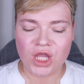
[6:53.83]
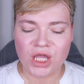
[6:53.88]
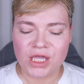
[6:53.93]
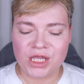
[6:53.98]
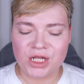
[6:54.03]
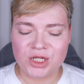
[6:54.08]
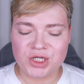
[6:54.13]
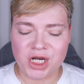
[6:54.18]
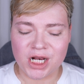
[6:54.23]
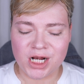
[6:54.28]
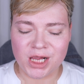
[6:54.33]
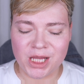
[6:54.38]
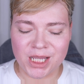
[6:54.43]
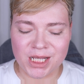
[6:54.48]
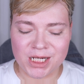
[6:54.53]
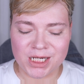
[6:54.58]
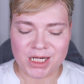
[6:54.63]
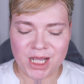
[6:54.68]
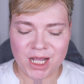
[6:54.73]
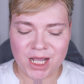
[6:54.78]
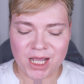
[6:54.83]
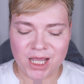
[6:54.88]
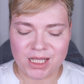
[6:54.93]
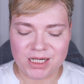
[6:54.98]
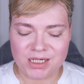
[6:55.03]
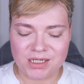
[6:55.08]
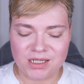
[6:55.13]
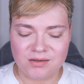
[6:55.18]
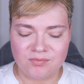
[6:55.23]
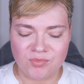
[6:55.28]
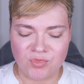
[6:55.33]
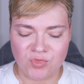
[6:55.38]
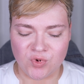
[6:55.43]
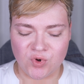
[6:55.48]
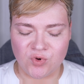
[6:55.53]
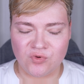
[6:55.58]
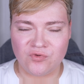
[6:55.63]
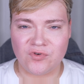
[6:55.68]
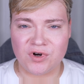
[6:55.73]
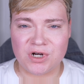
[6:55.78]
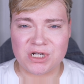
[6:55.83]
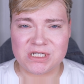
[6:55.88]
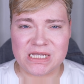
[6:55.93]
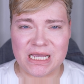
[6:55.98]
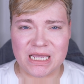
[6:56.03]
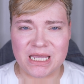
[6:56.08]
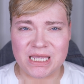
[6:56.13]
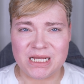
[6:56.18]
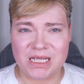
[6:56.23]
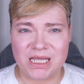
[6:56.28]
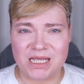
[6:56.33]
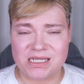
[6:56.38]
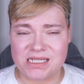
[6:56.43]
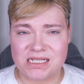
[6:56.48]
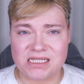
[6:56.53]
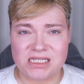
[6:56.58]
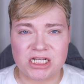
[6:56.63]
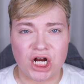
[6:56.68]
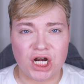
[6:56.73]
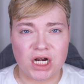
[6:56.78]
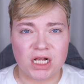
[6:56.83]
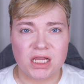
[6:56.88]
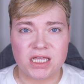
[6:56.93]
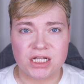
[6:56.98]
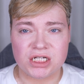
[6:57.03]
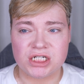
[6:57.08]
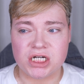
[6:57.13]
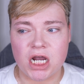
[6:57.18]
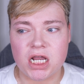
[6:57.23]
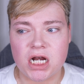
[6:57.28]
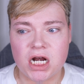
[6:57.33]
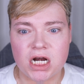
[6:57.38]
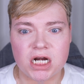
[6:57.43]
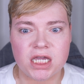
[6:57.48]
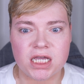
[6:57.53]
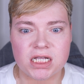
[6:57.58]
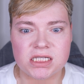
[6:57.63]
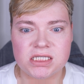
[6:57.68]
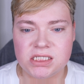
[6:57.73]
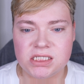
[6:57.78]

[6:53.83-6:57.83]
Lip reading: Gonna try to like not move for a second because it's starting to like dry down and get